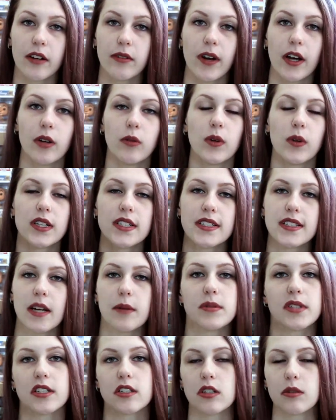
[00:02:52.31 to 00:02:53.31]
I read was
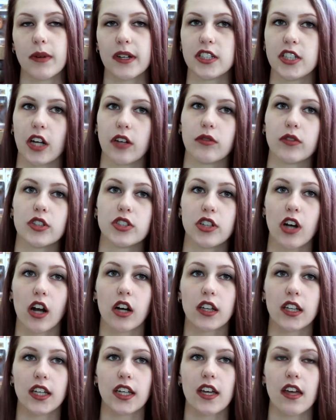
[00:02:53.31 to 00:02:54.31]
Stepsister by Jennifer
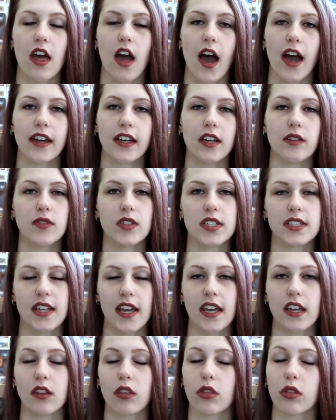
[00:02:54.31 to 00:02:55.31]
Donnelly. I gave this
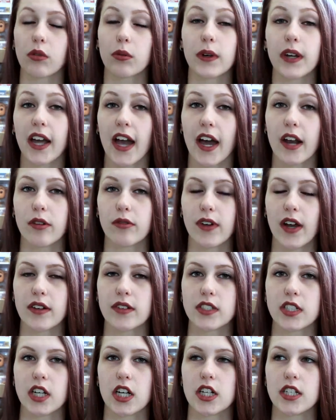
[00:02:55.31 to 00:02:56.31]
a three out of five
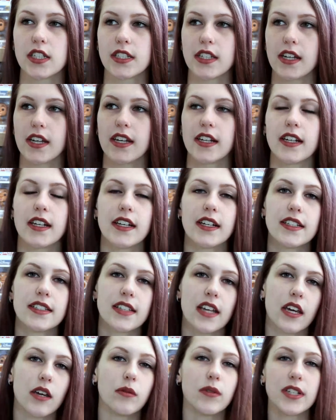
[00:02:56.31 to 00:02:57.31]
stars. It is
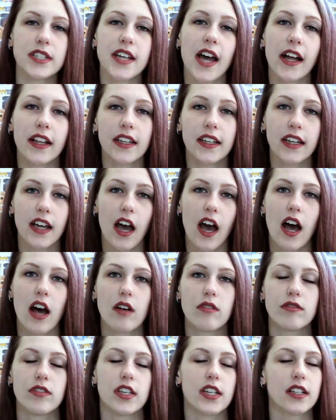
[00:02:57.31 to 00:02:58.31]
a retelling
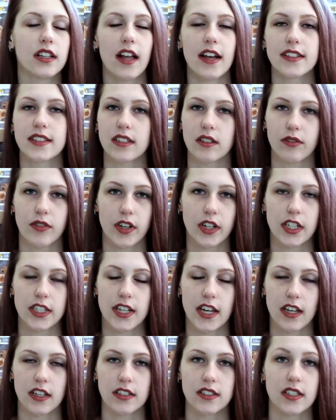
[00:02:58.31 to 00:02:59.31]
of the classic fairy
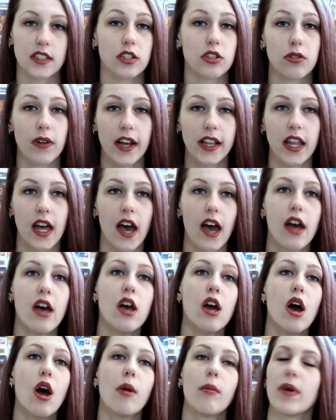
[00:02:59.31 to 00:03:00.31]
tale Cinderella,
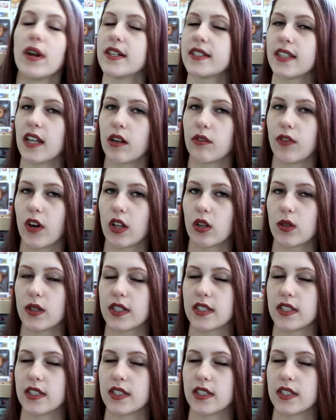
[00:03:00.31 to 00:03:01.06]
but instead of following